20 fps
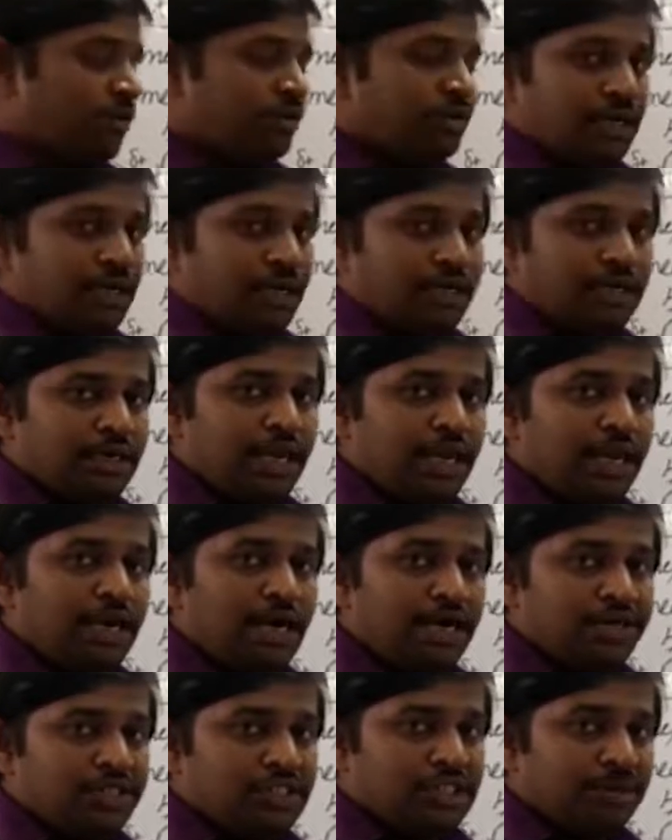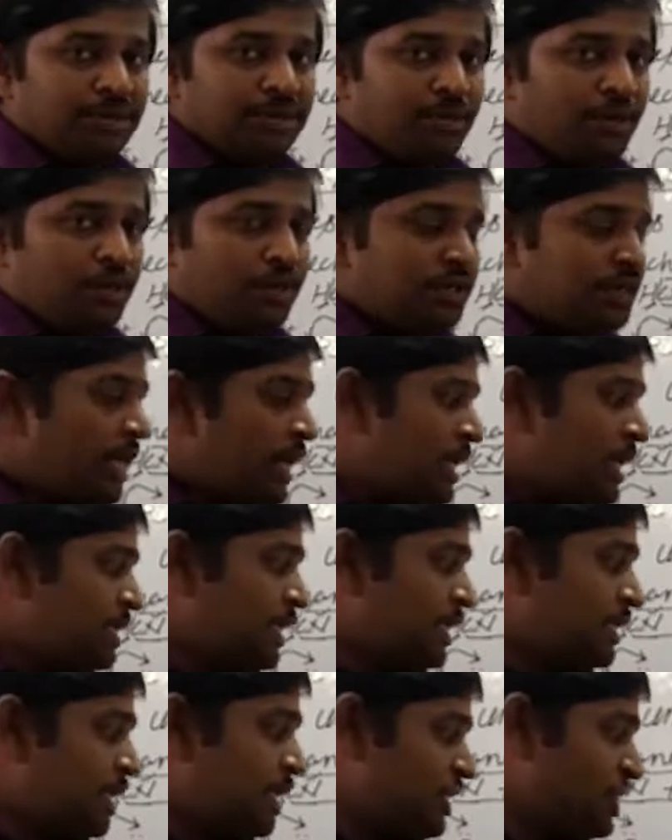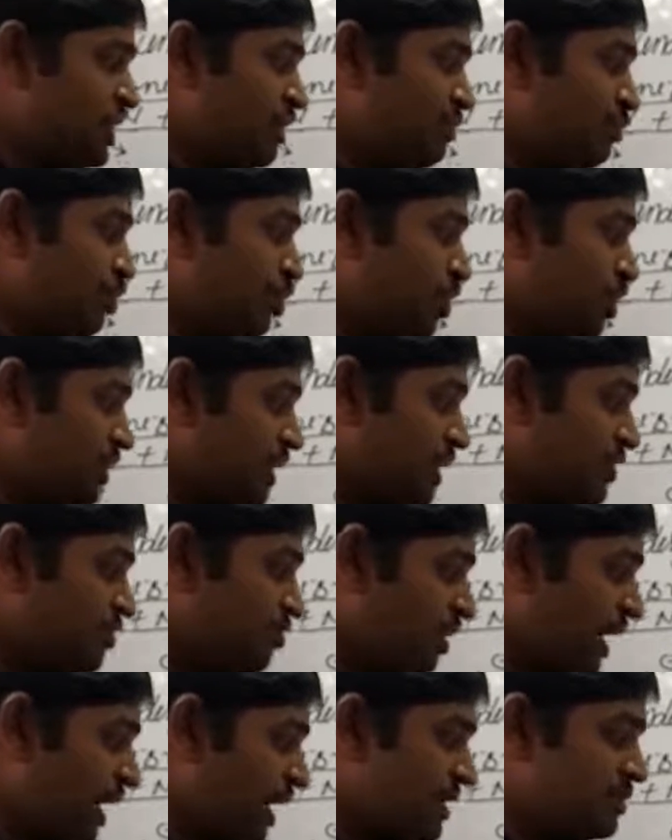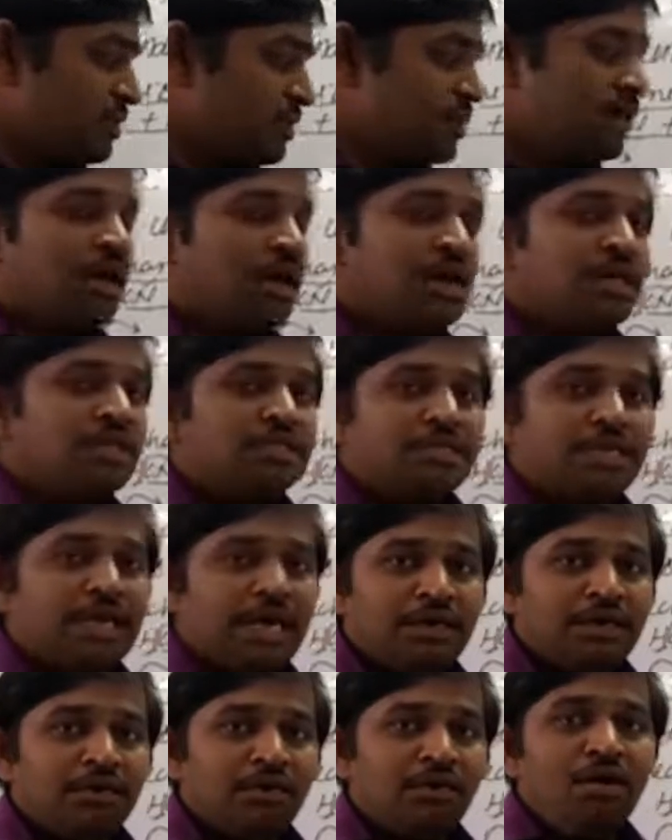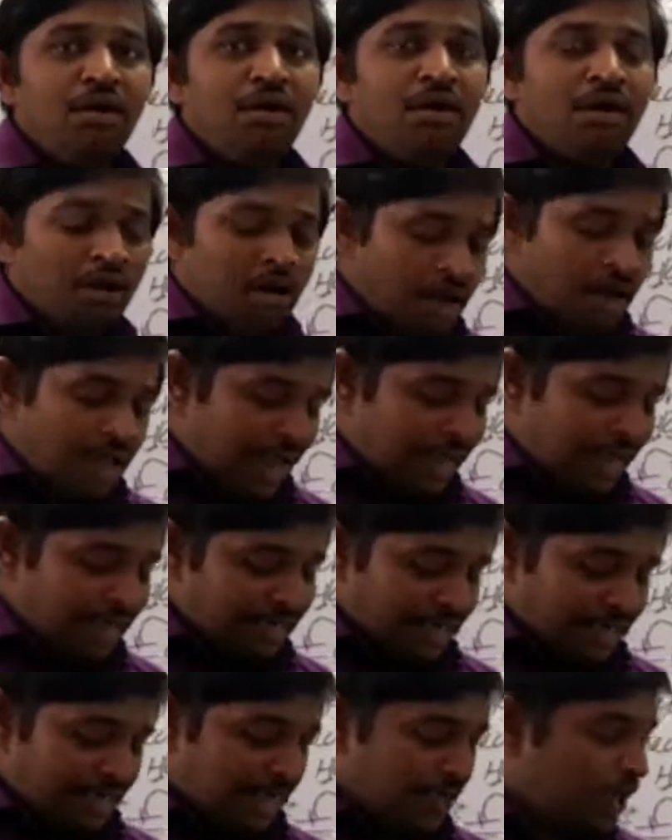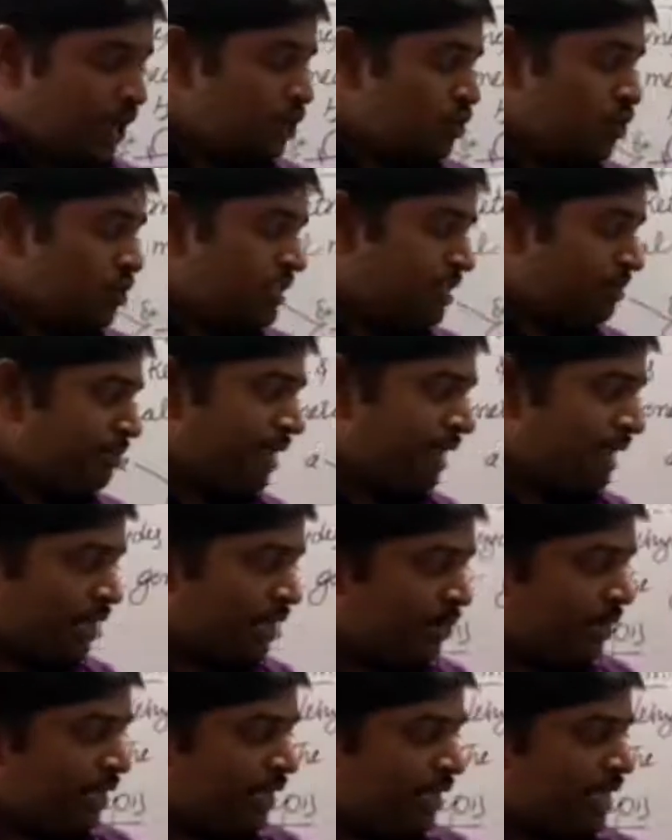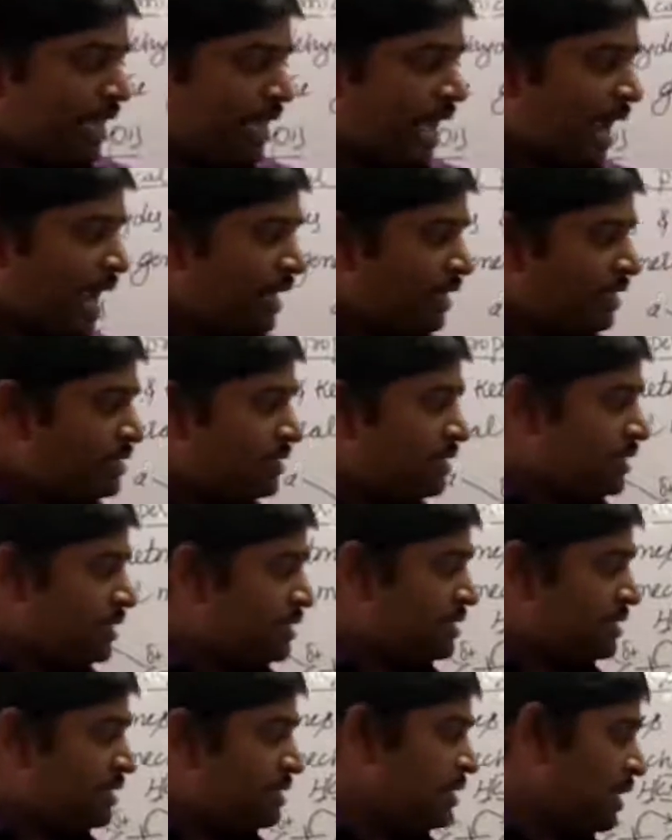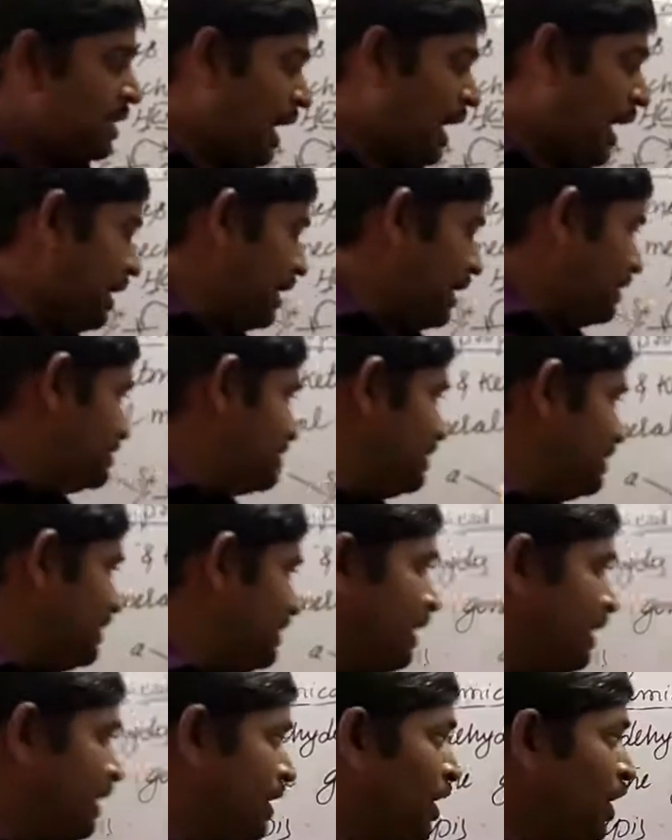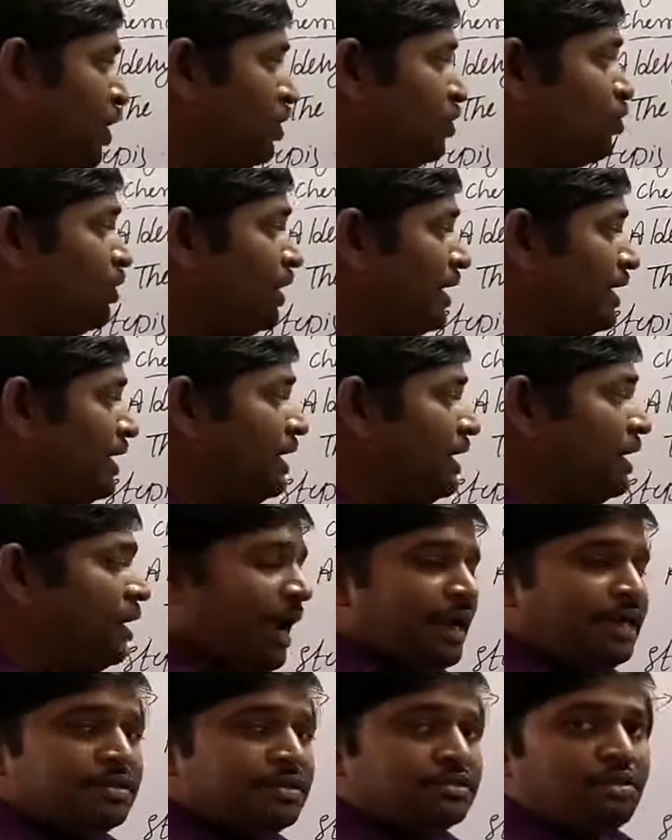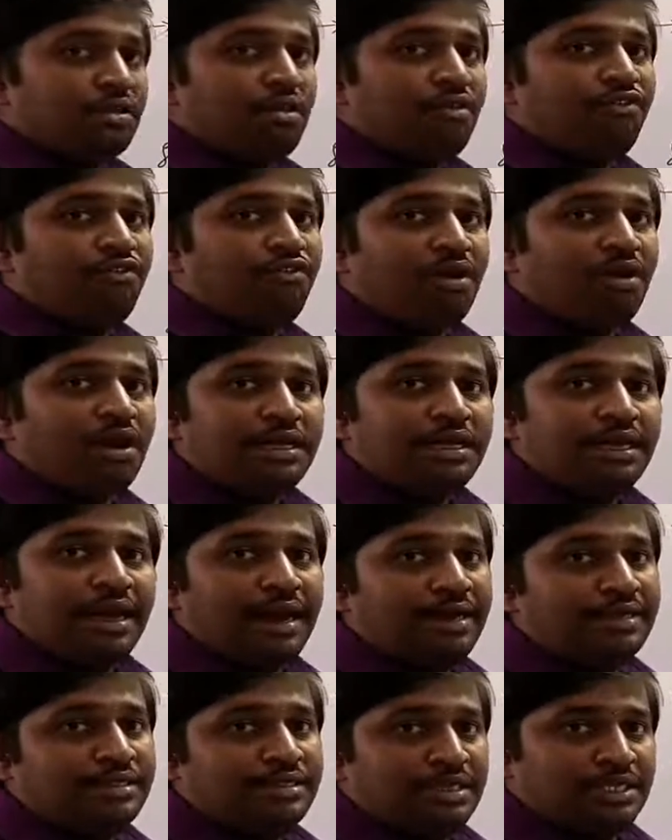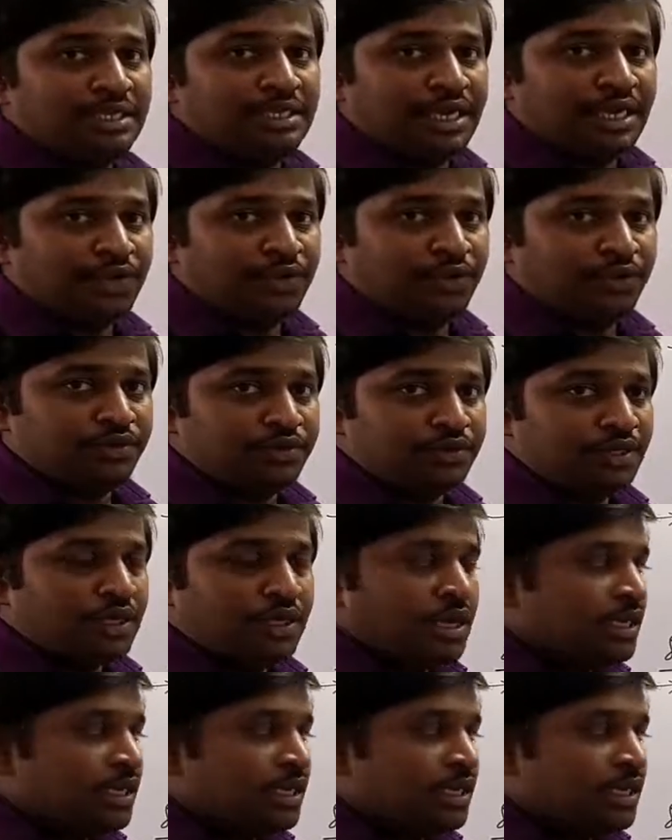to get an addition product. That addition product is called as cyanohydrine. So similarly we can add this HCN to any kinds of aldehydes and ketones.